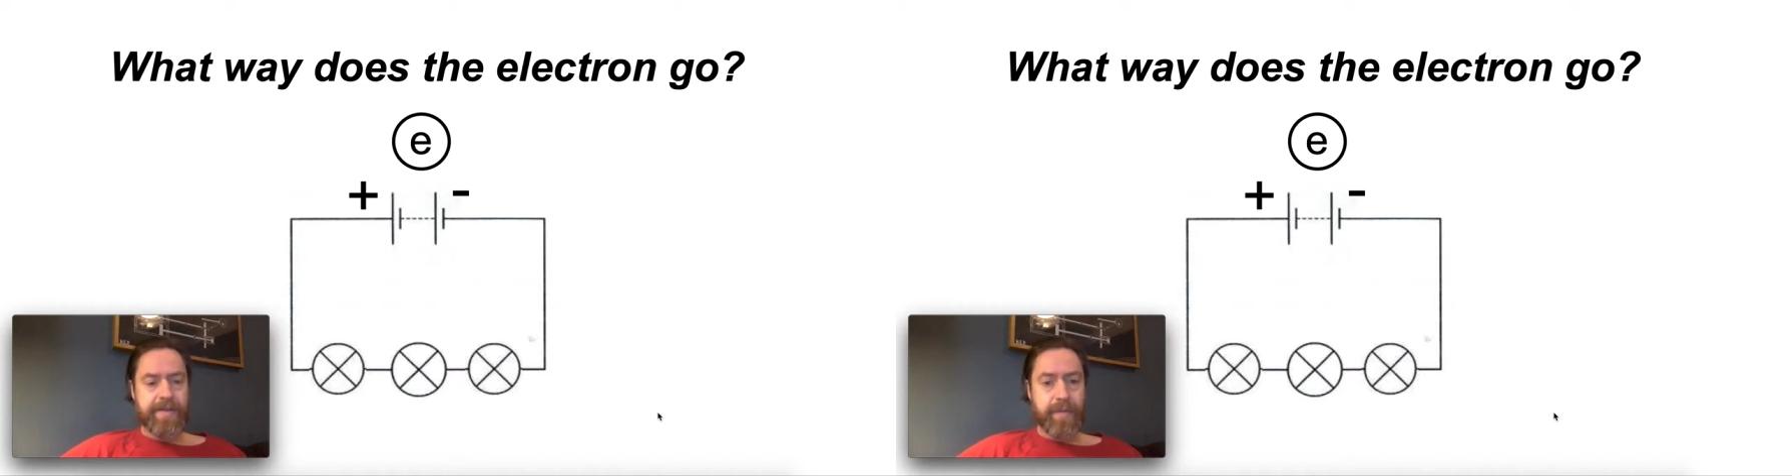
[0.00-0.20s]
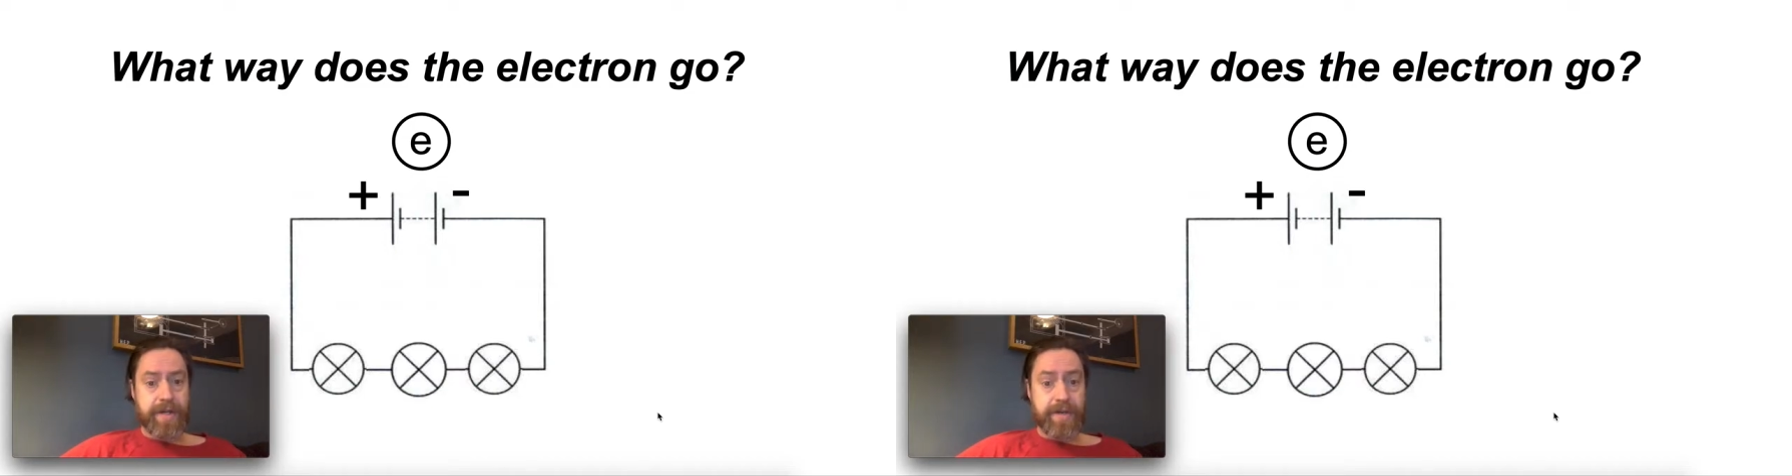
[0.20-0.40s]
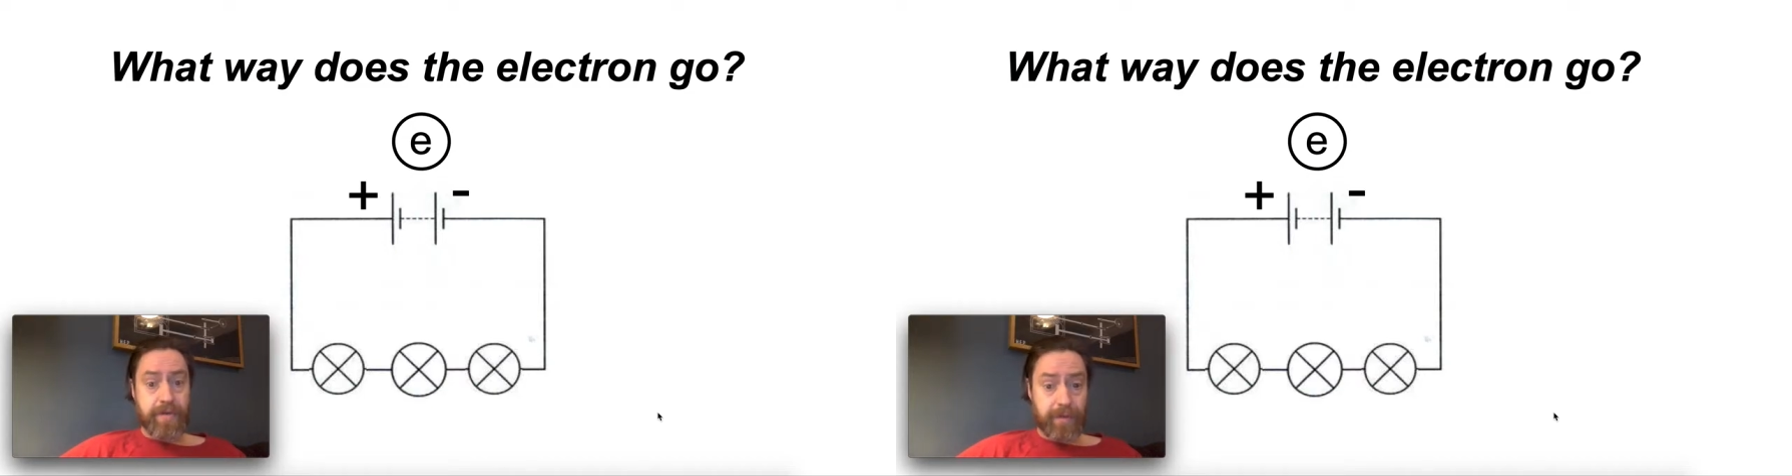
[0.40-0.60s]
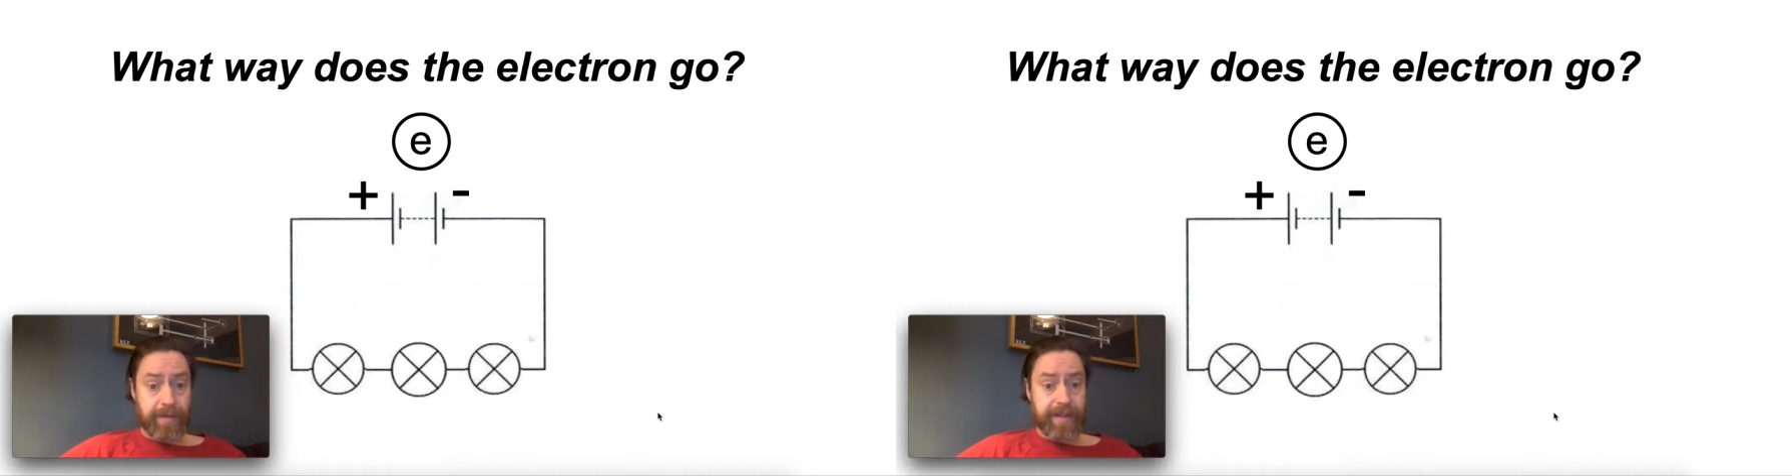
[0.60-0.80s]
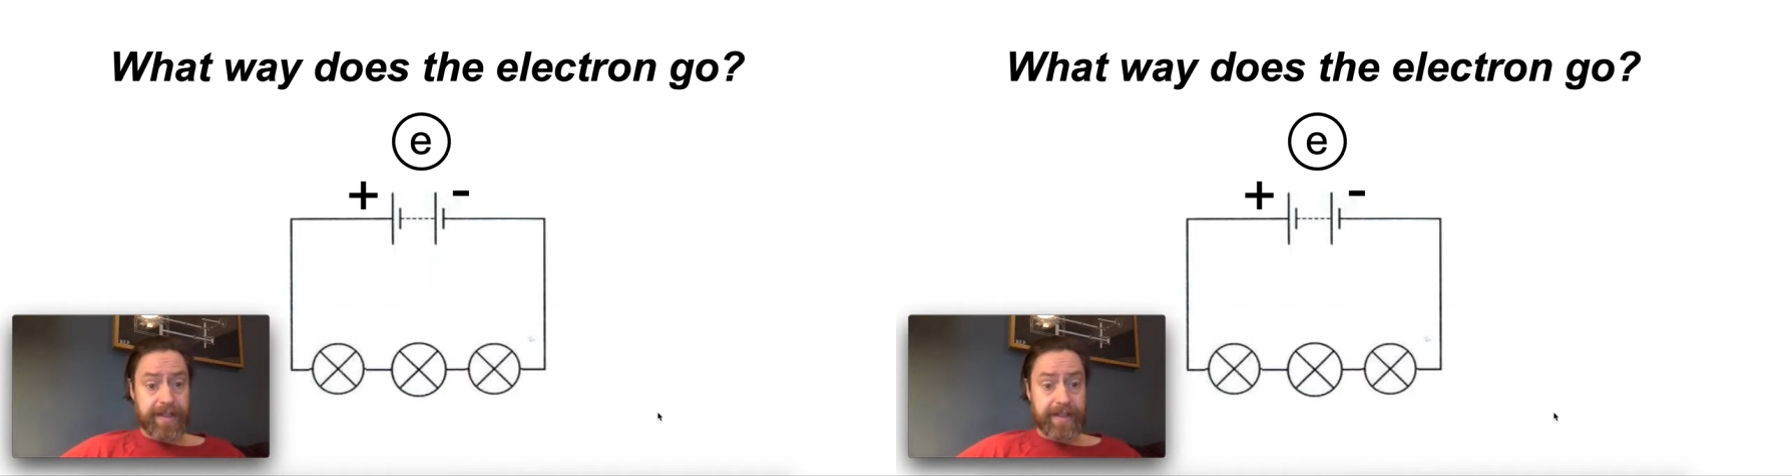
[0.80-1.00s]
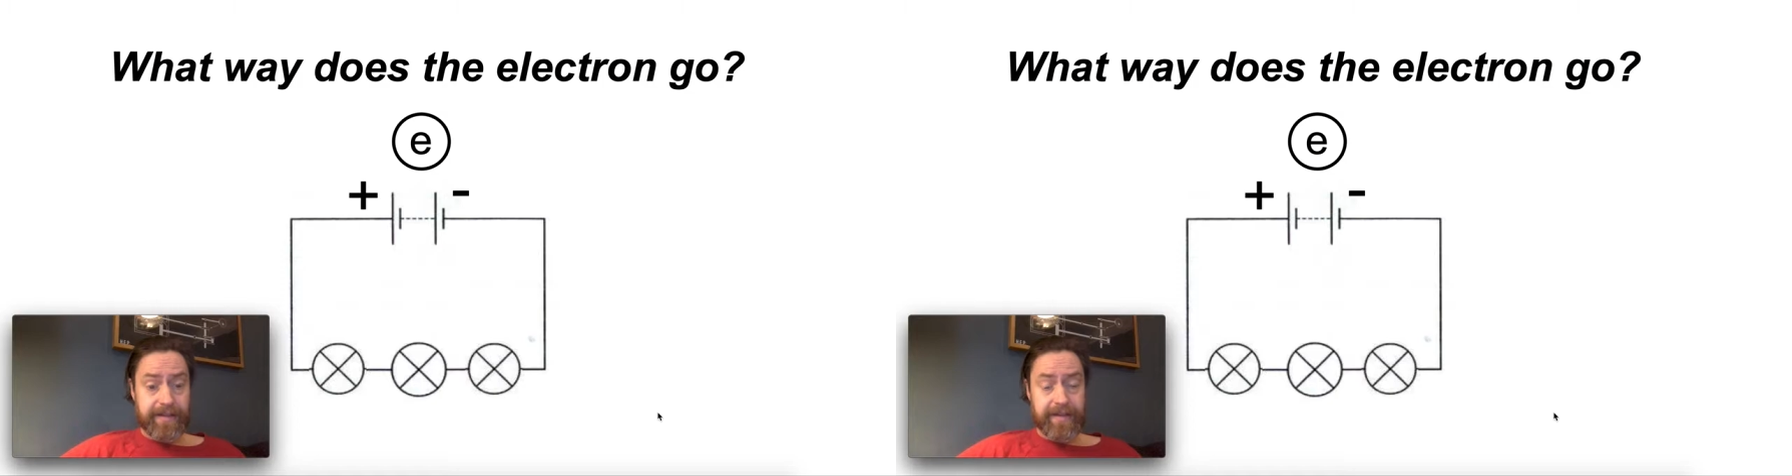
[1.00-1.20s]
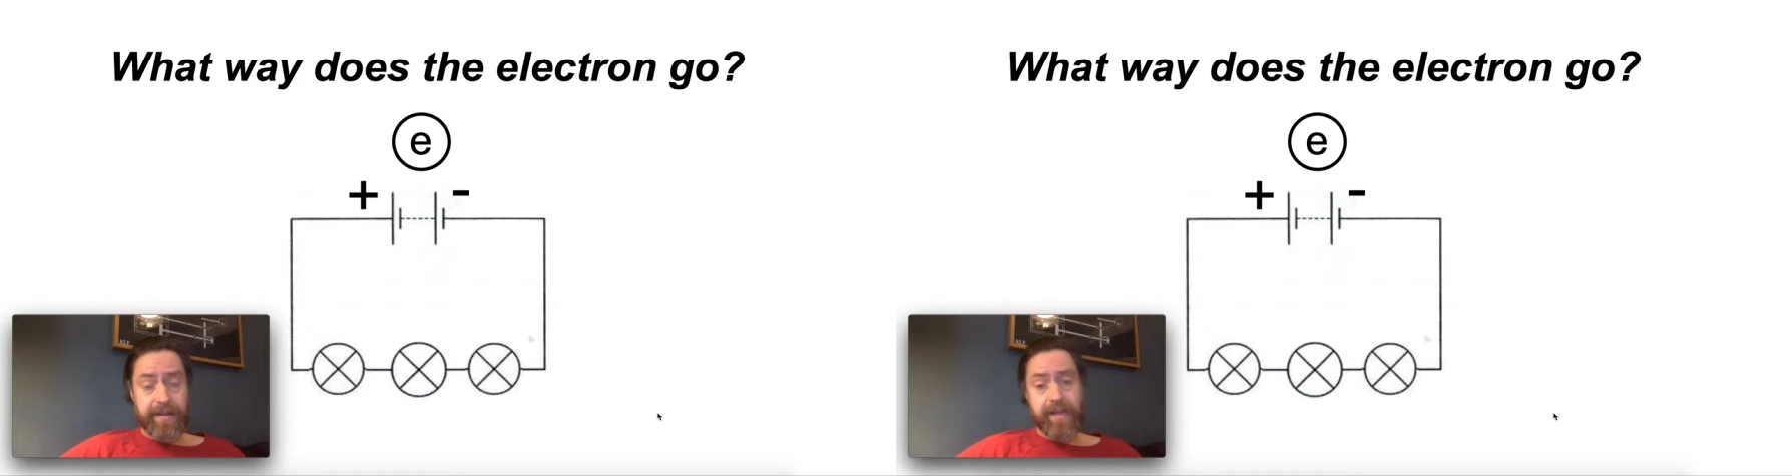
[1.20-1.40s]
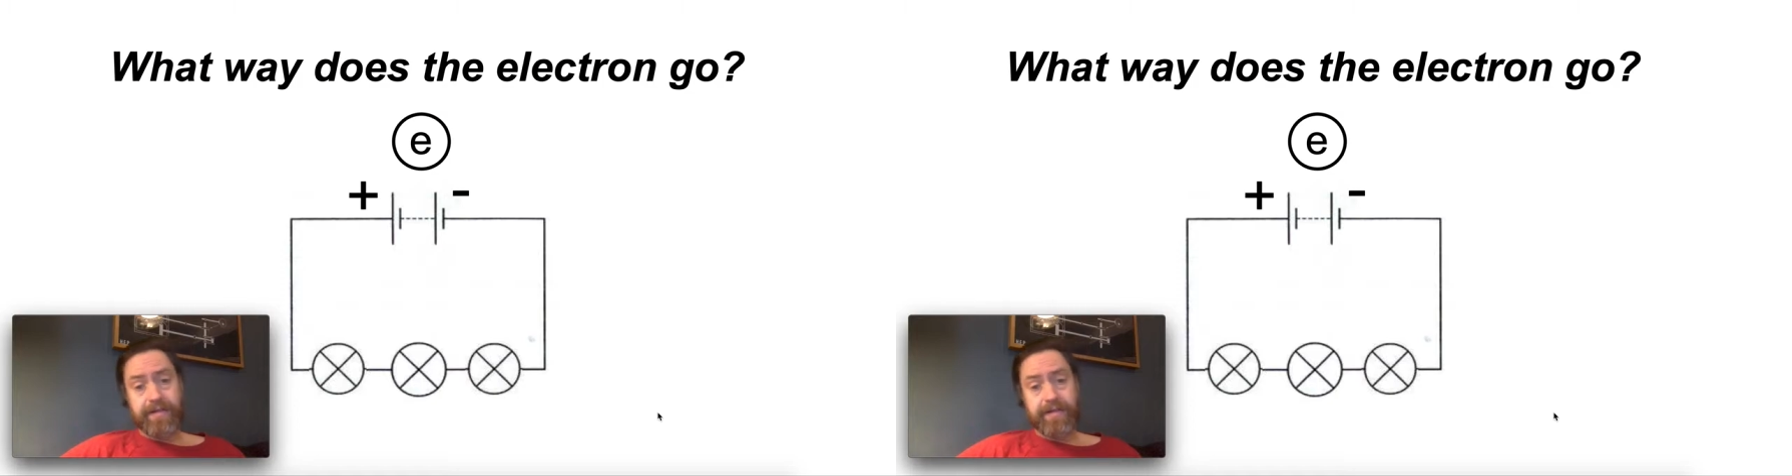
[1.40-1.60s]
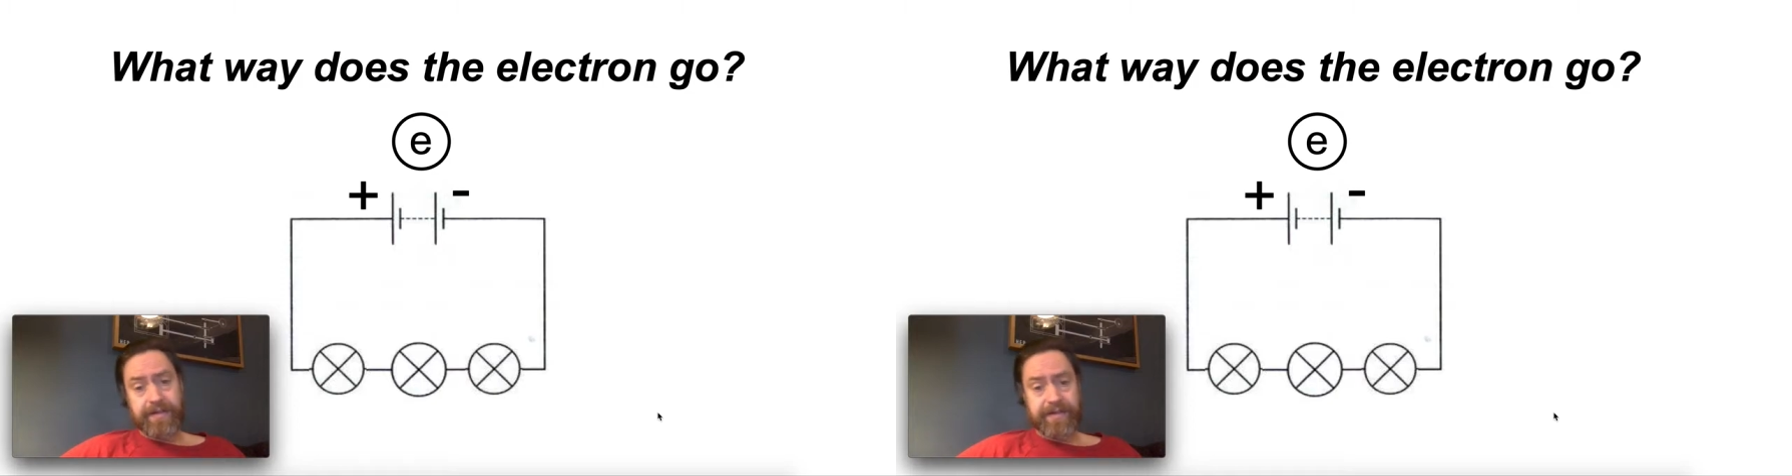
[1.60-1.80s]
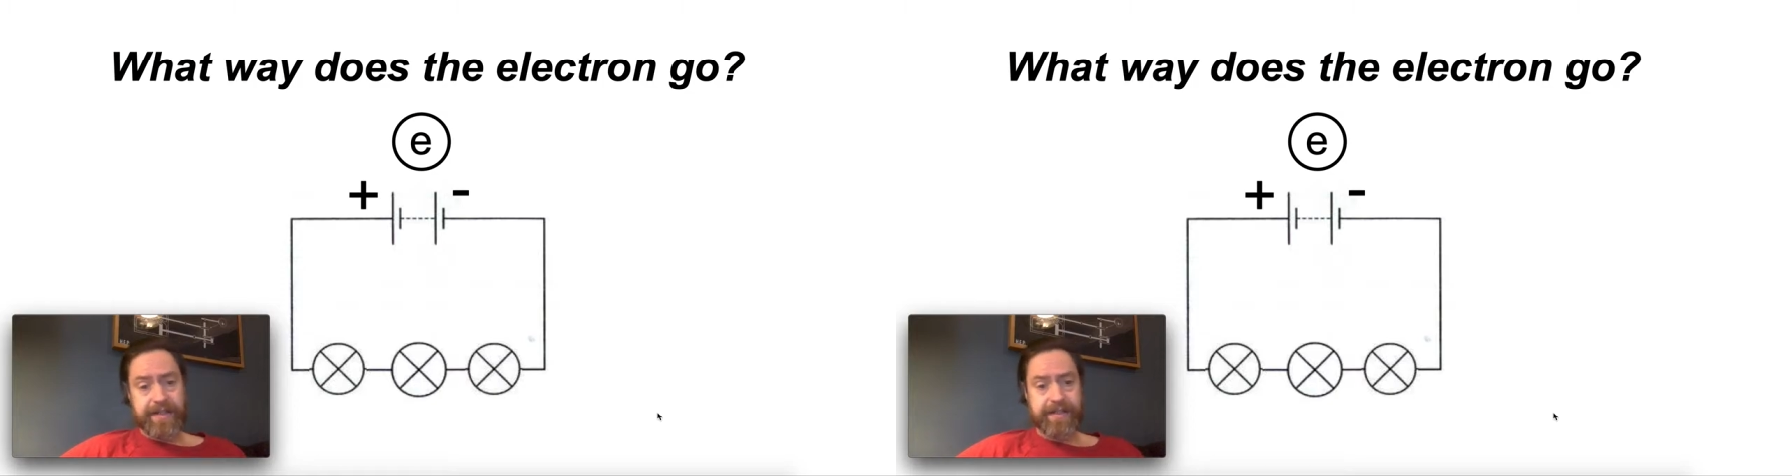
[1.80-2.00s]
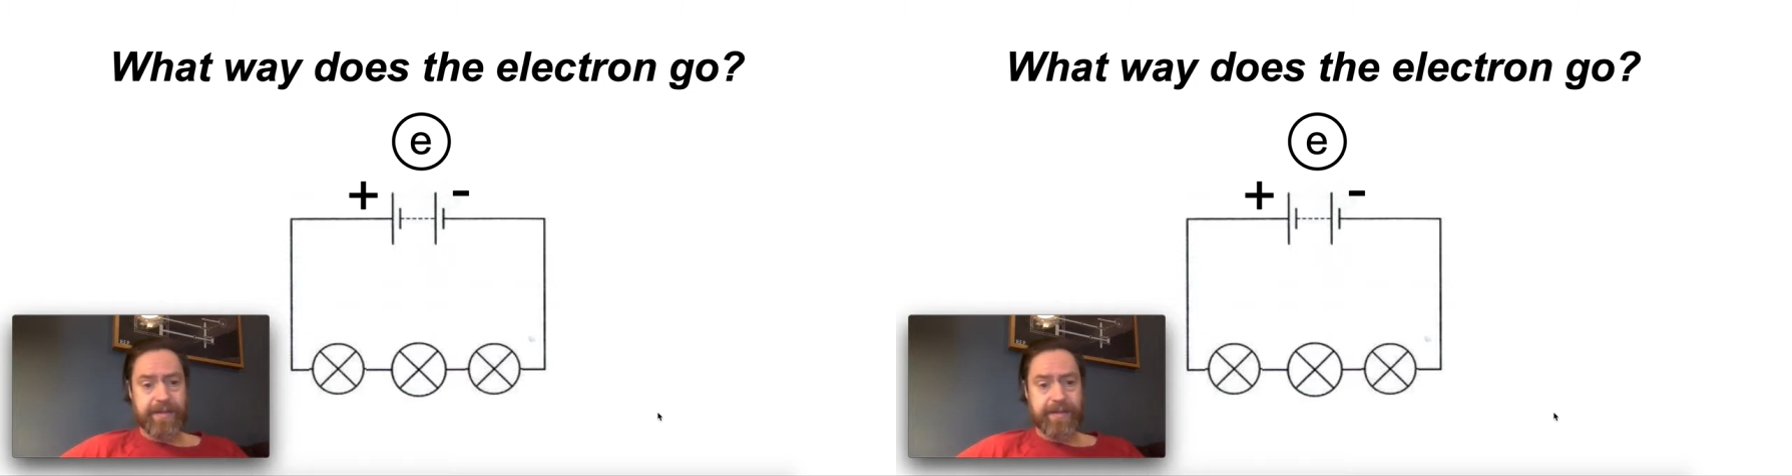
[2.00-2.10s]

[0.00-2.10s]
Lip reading: we normally think